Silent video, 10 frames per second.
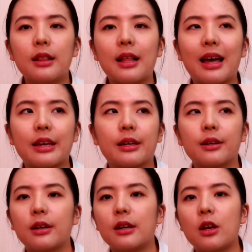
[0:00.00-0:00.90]
like
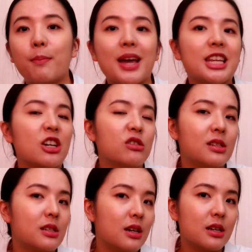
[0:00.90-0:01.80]
your medical
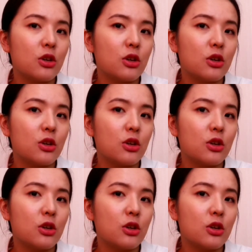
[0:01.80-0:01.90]
cert.